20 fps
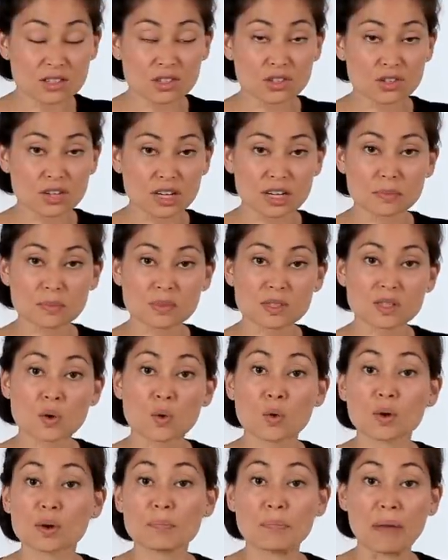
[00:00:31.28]
strips
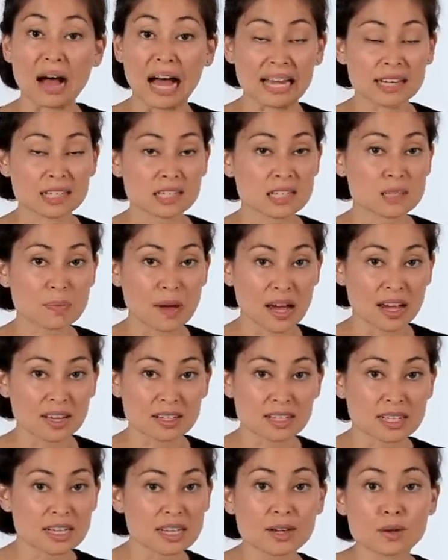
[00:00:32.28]
or bias
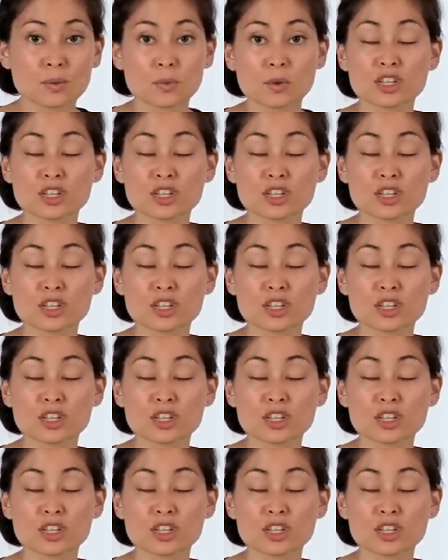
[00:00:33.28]
binding,